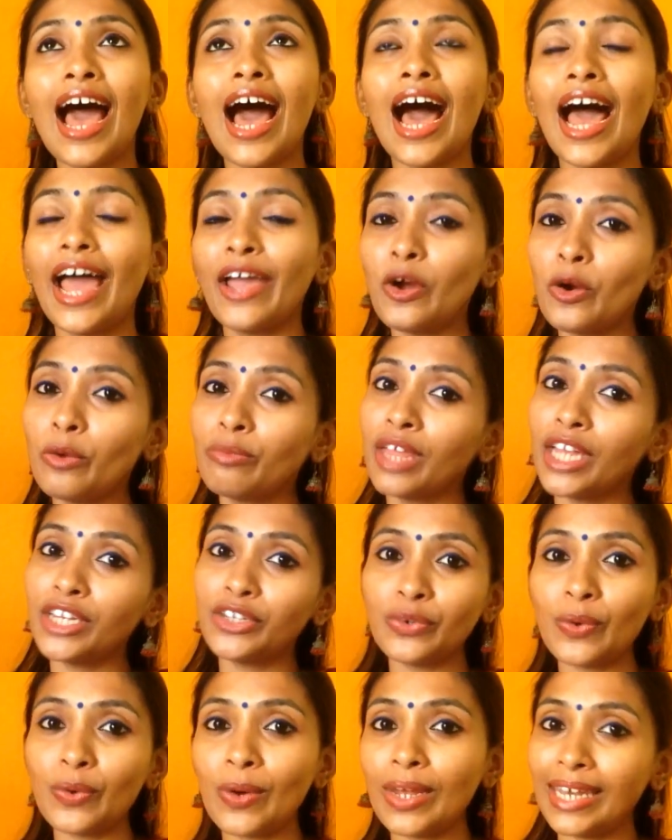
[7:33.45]
I hope that
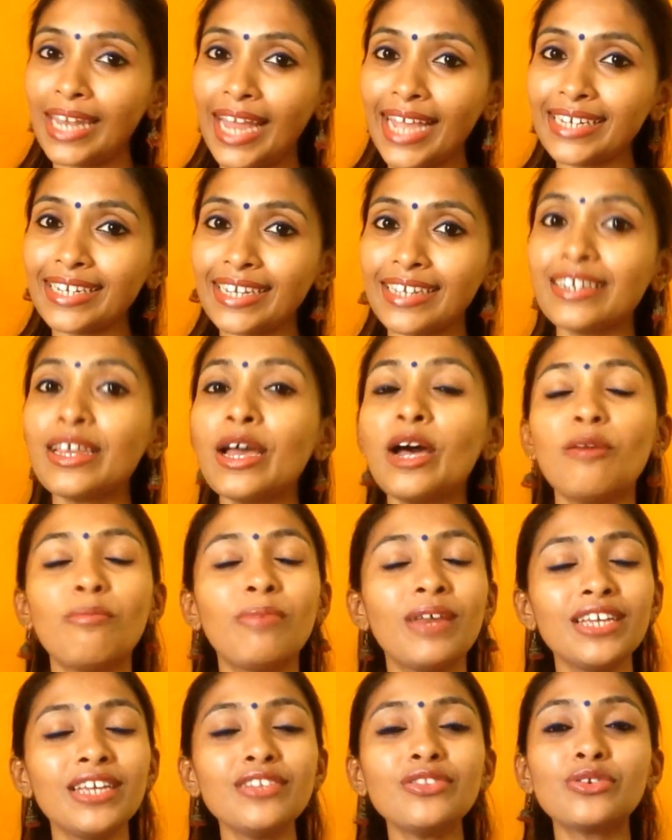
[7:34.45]
you all liked it.
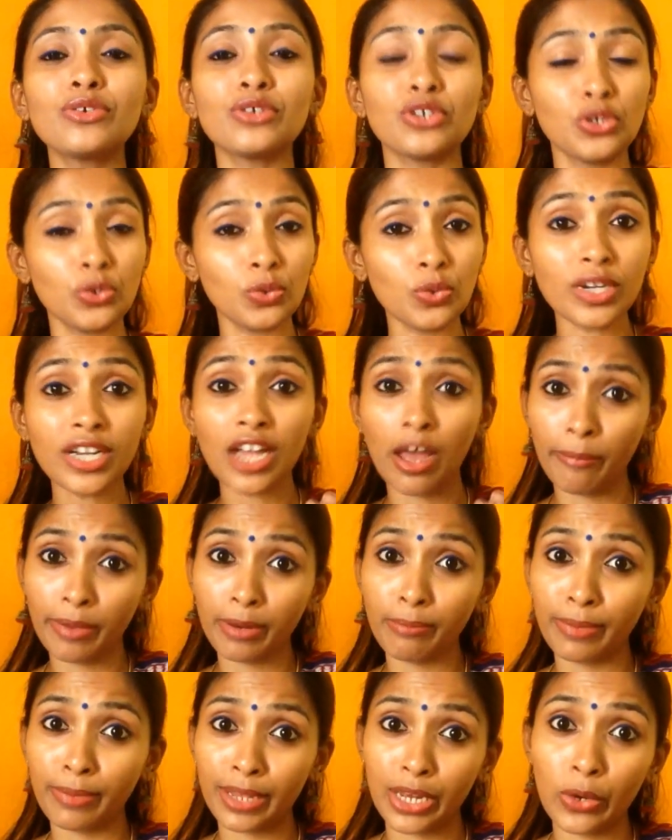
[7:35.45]
Please do
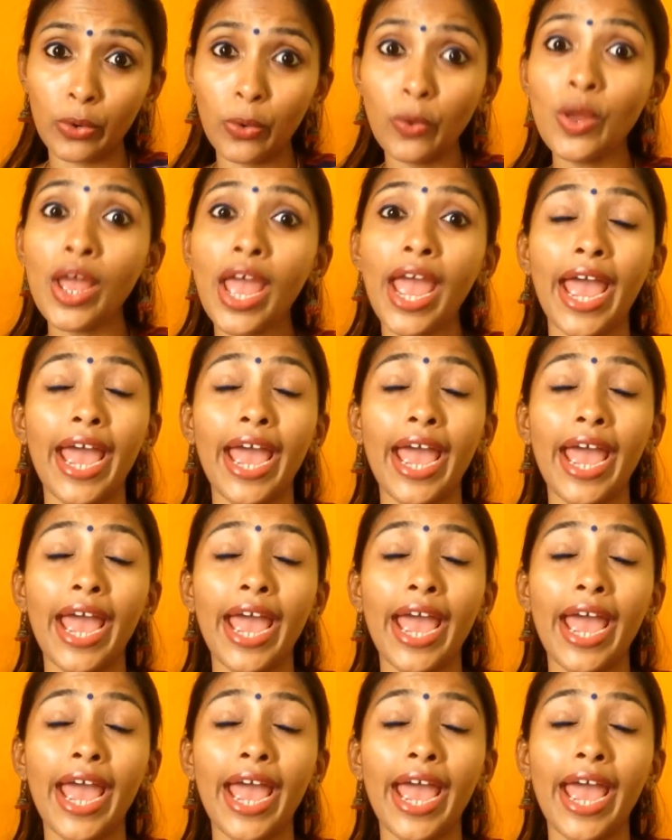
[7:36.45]
comment below,